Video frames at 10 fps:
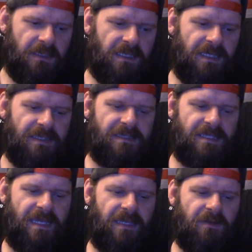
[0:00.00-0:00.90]
and
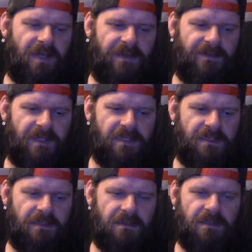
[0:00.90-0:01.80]
say, craft
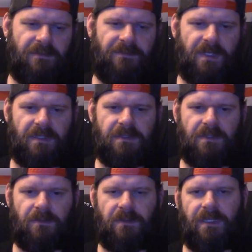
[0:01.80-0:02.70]
us a fucking
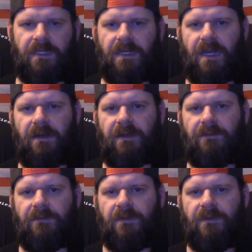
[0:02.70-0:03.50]
story and a narrative